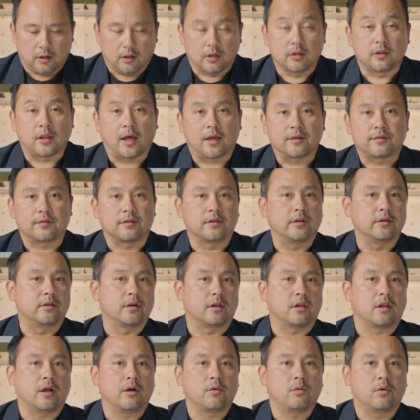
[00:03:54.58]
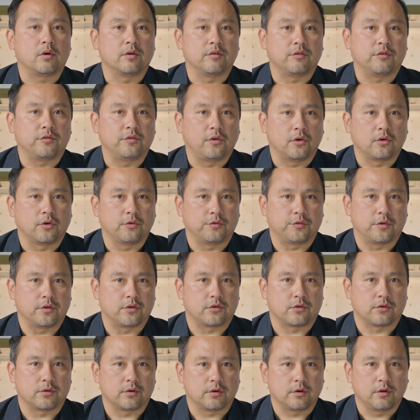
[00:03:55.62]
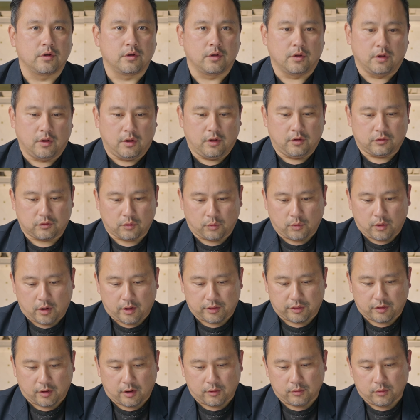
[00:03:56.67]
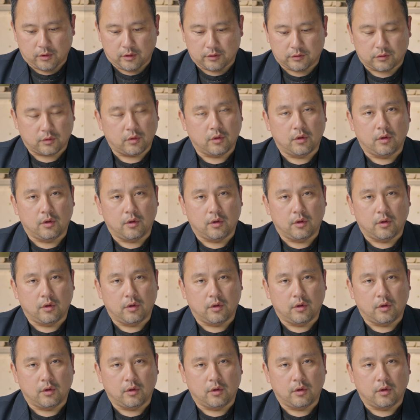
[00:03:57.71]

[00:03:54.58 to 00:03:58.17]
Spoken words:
Lastly, the client wanted a focal feature. So what I thought was,